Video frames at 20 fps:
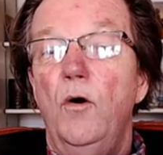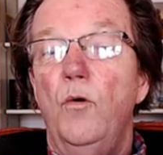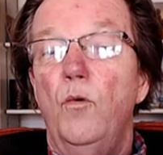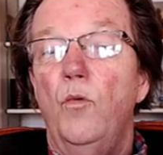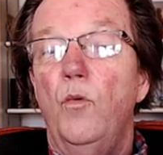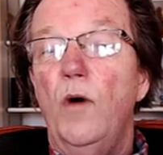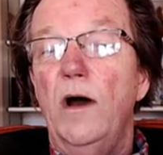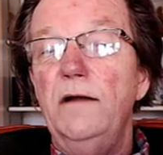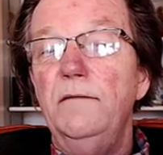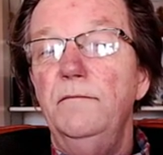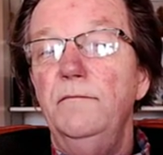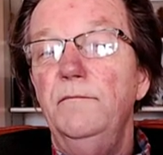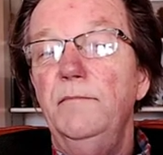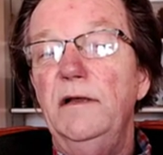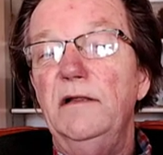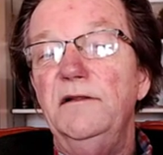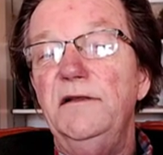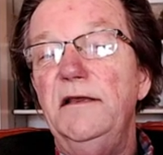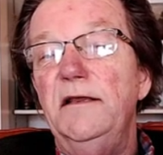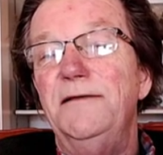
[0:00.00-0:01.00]
1
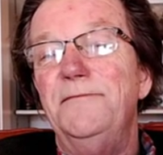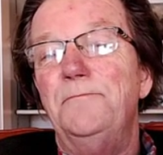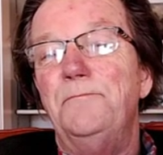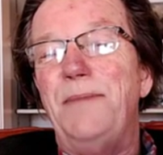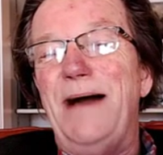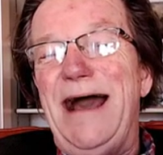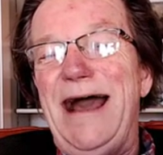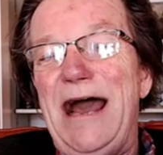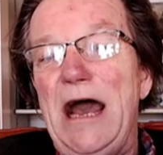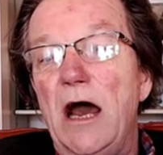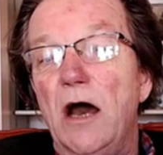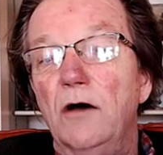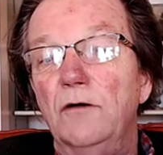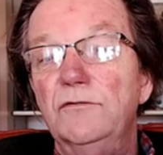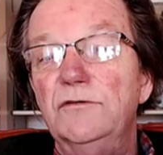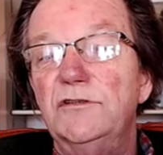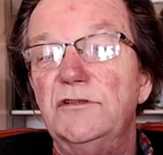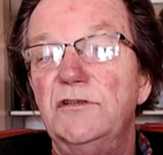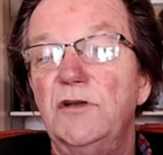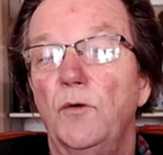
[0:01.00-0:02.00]
million
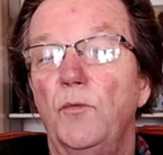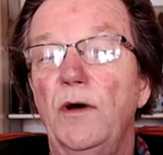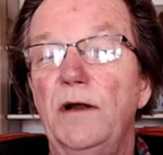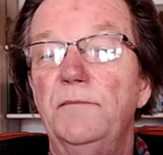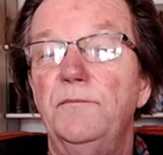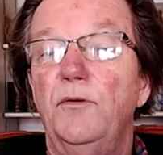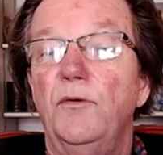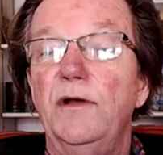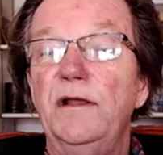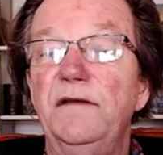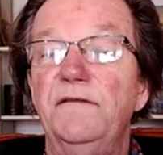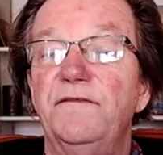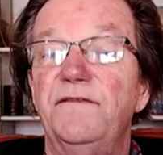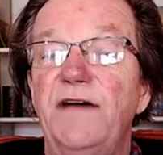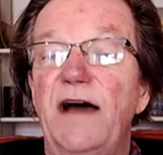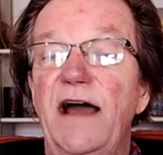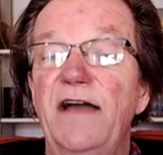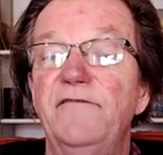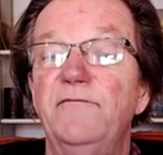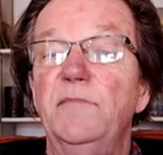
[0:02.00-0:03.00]
pounds to
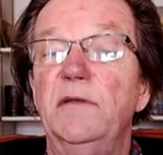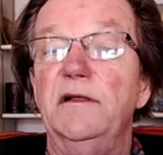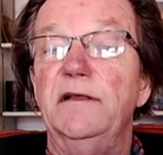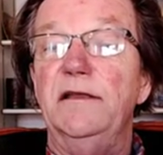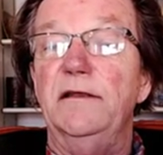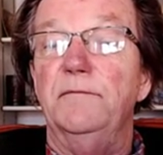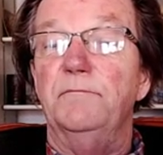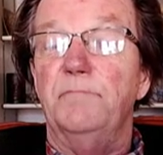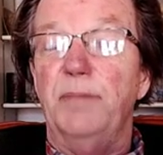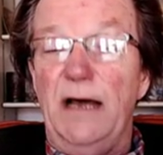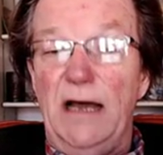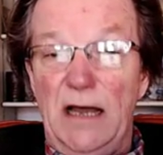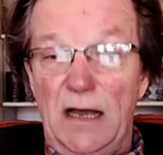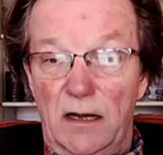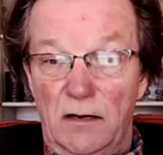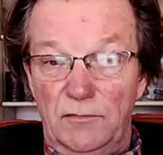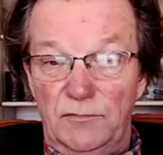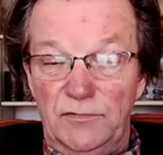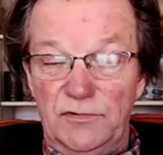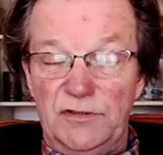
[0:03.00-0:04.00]
1.5 million
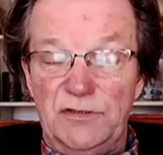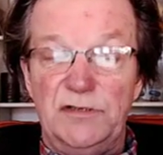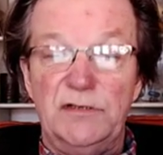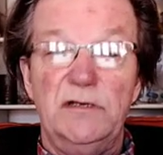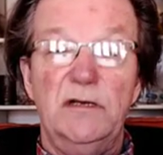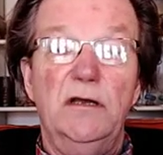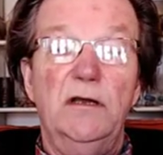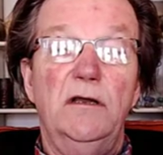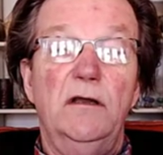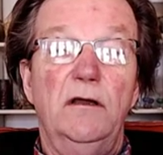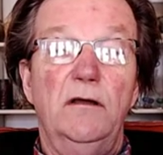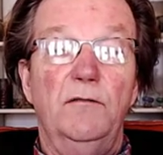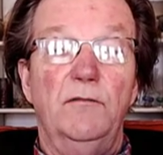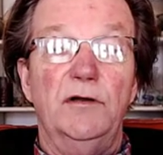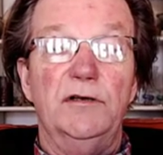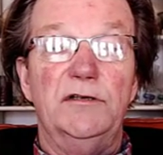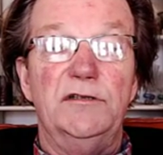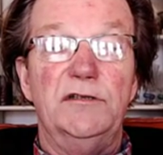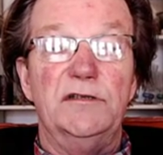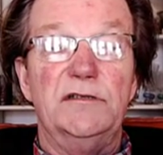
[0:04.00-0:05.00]
pounds,
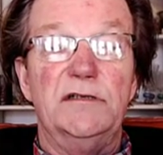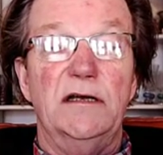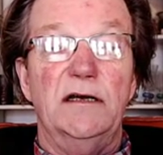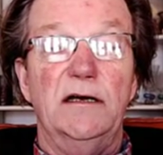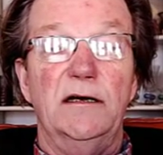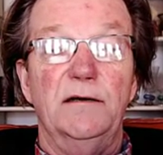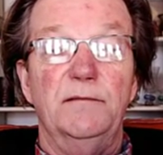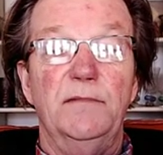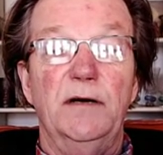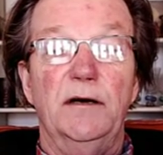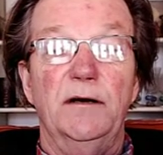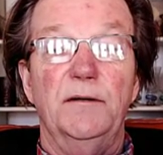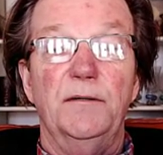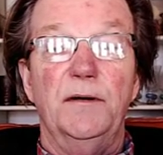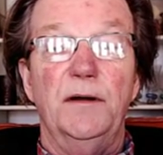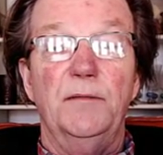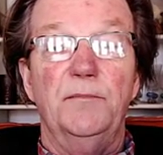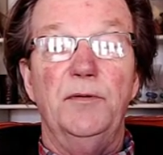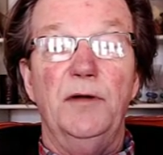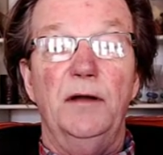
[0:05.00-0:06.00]
which is
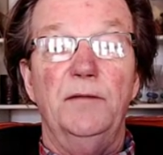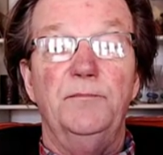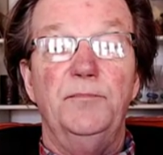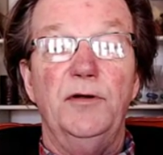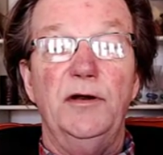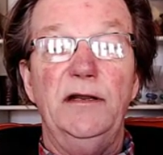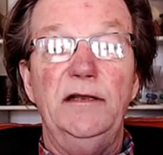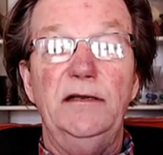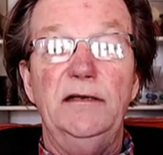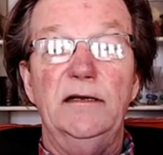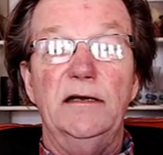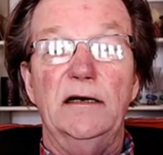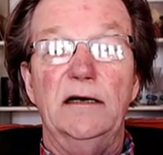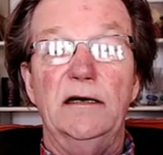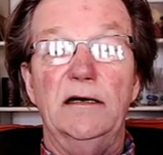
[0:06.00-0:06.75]
a pretty...